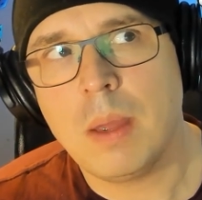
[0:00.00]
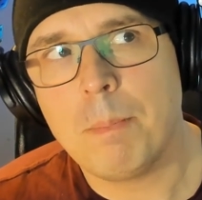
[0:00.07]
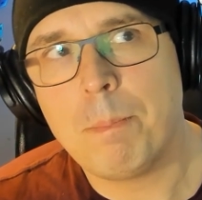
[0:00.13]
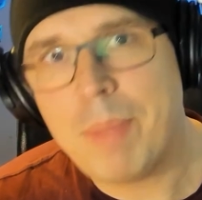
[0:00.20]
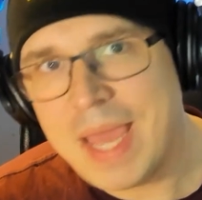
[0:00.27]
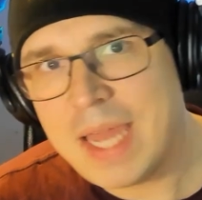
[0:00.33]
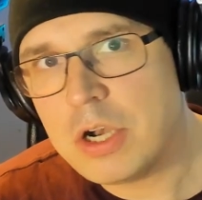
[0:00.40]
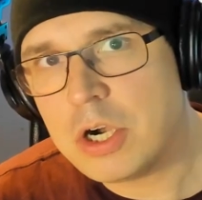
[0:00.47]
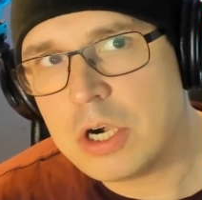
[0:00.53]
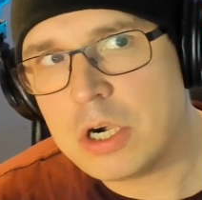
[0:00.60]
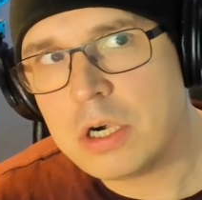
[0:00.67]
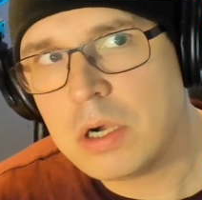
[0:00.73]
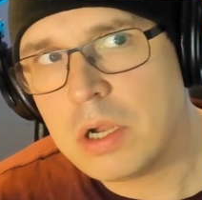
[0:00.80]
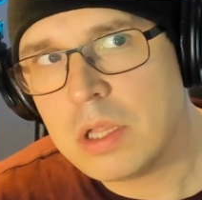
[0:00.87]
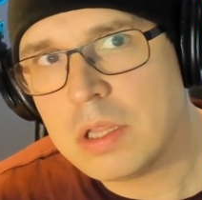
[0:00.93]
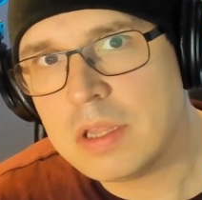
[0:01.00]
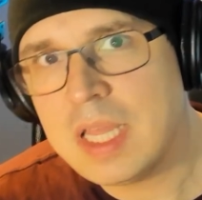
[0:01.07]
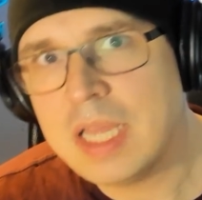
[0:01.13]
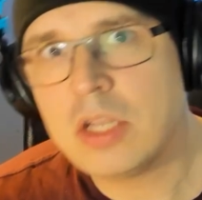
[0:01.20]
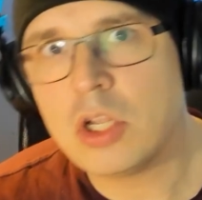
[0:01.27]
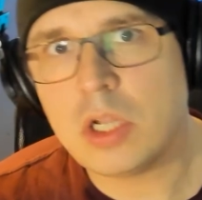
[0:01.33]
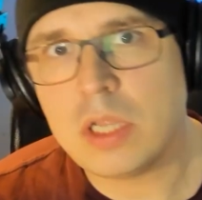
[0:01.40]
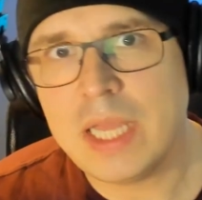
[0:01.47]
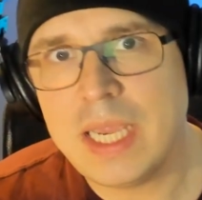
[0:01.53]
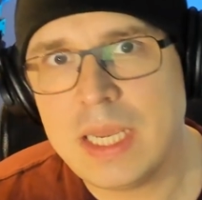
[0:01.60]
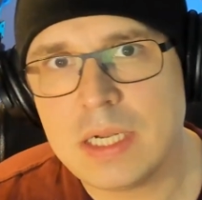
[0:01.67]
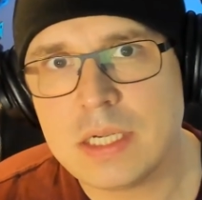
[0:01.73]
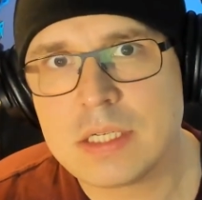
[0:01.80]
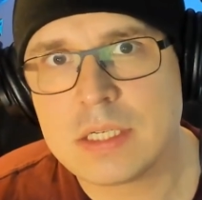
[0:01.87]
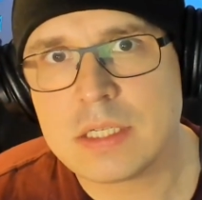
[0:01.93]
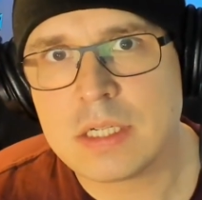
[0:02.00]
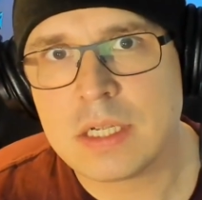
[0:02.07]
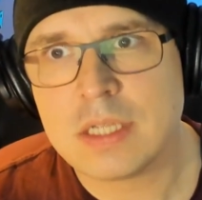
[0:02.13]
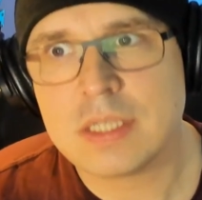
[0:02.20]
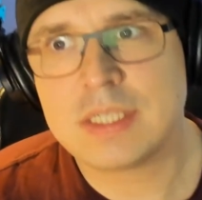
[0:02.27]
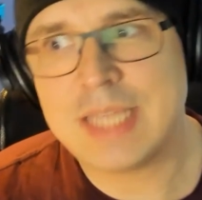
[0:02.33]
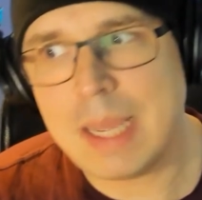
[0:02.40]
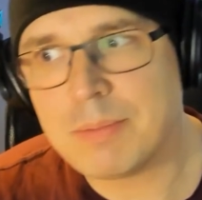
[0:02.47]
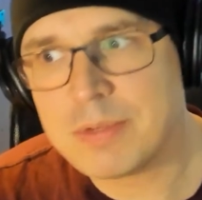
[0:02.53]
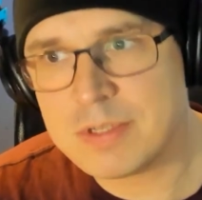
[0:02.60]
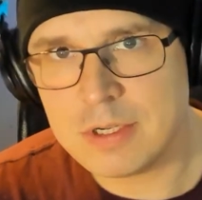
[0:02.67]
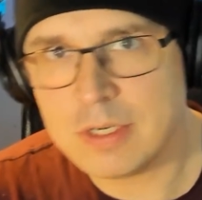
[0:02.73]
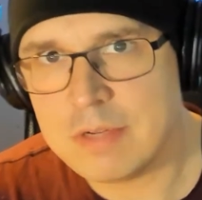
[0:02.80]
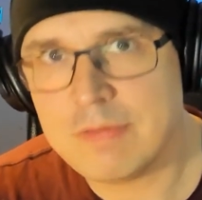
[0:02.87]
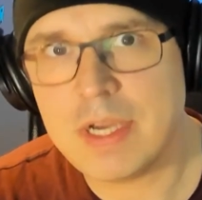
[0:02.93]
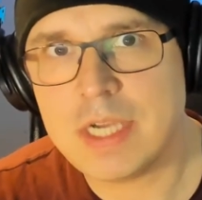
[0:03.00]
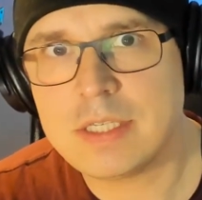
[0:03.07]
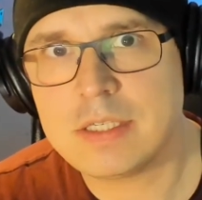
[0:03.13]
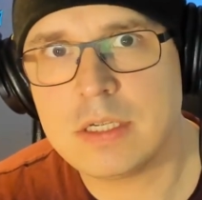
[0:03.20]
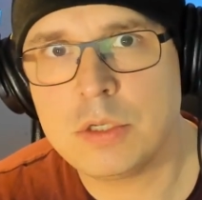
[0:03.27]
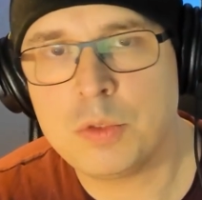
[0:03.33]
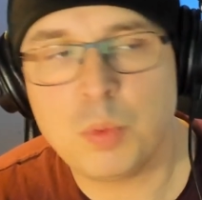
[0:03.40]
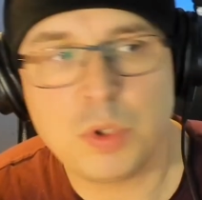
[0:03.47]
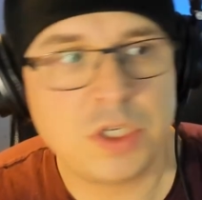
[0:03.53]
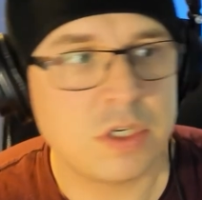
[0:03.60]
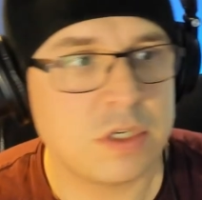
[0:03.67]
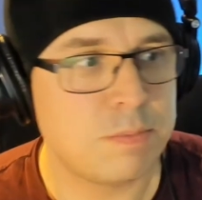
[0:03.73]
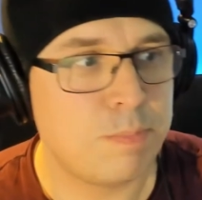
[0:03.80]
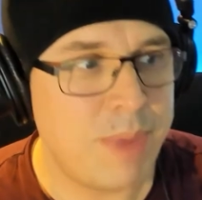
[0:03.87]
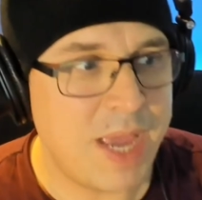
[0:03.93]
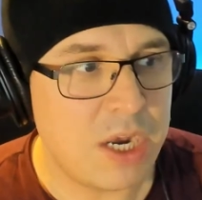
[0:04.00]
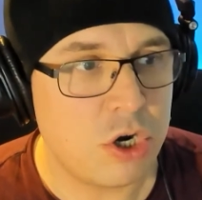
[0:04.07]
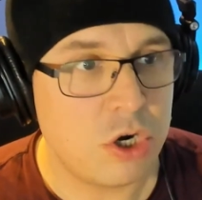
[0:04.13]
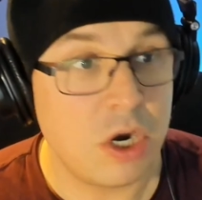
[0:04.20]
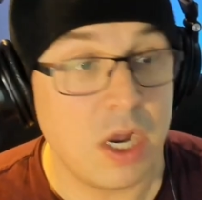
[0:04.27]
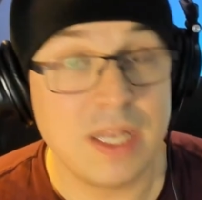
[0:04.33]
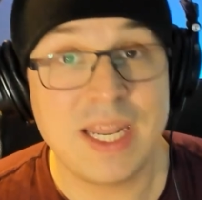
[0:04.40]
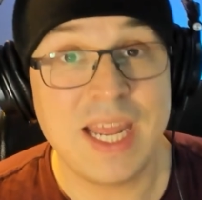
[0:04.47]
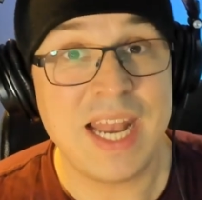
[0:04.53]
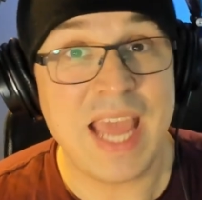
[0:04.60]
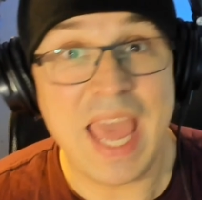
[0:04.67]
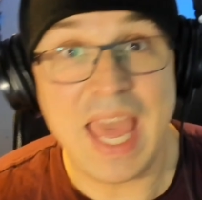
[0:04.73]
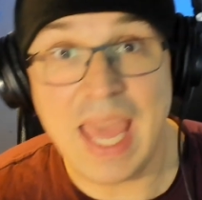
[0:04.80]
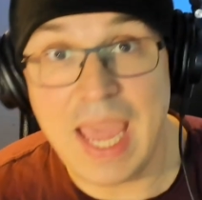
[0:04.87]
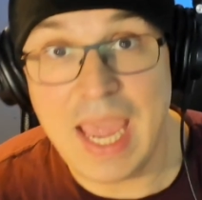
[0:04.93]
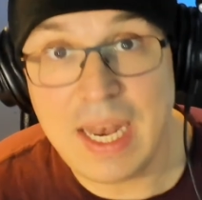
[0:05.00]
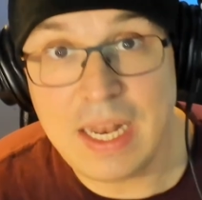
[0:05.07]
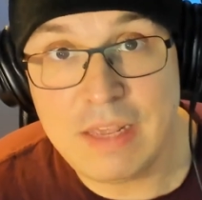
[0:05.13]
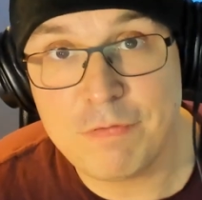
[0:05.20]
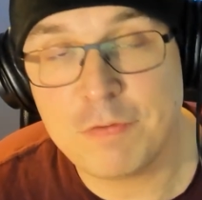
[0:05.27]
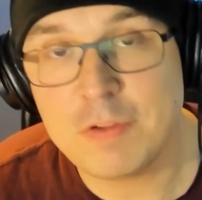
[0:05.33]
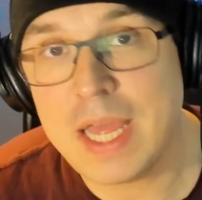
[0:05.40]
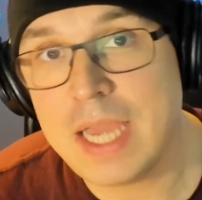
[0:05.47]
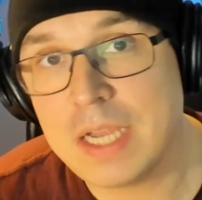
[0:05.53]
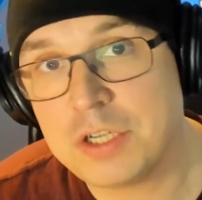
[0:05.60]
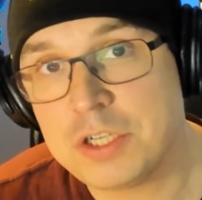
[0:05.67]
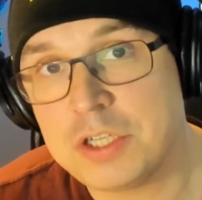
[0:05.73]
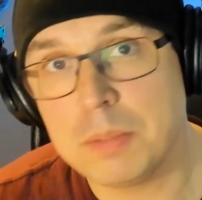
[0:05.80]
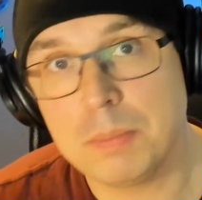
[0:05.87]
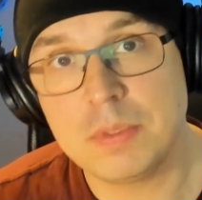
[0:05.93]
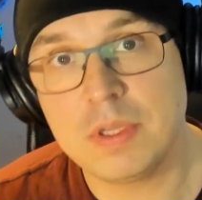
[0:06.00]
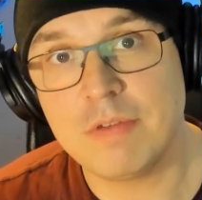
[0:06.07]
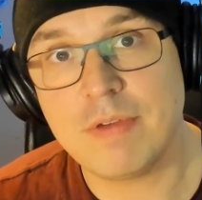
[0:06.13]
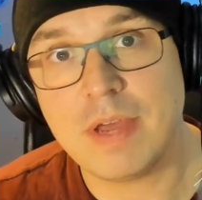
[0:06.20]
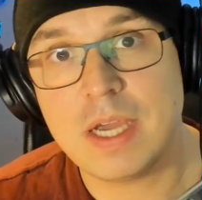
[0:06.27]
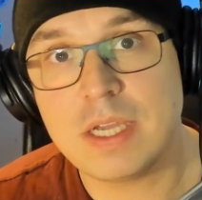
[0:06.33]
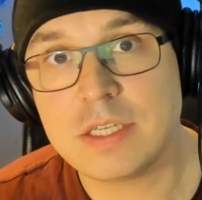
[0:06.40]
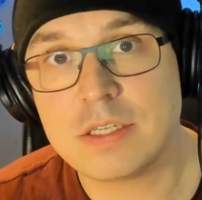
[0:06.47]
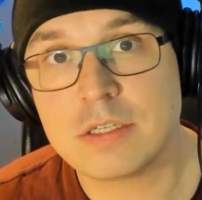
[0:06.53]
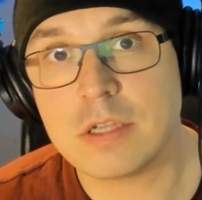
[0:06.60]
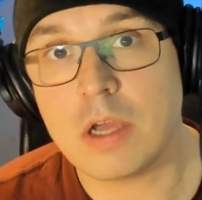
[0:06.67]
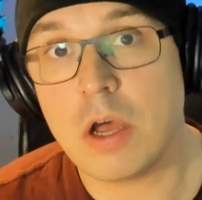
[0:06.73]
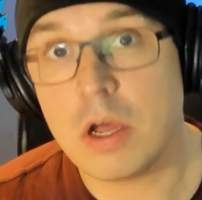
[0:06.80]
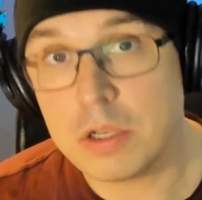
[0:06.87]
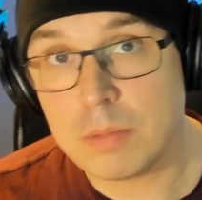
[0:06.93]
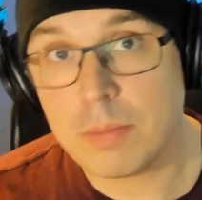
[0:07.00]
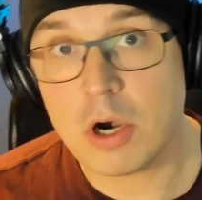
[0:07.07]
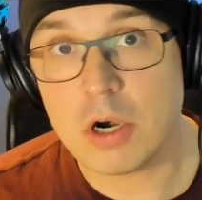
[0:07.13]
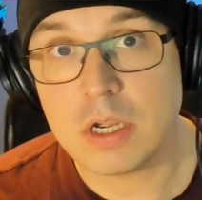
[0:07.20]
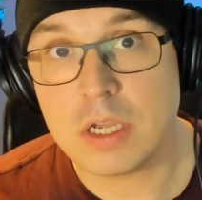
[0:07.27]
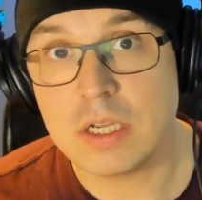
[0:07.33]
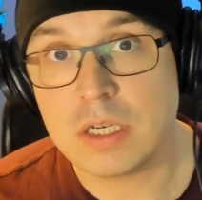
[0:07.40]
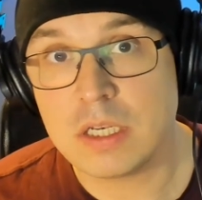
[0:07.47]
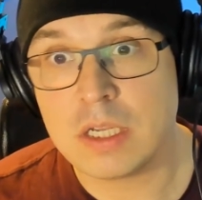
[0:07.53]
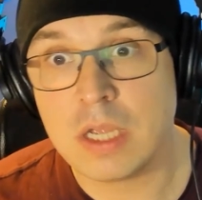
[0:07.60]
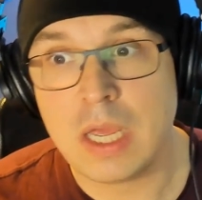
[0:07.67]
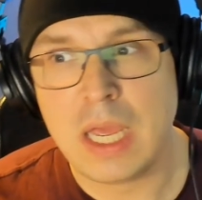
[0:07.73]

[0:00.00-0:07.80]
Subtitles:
better than the latest Samsung devices, which is better than any flagship device on the market,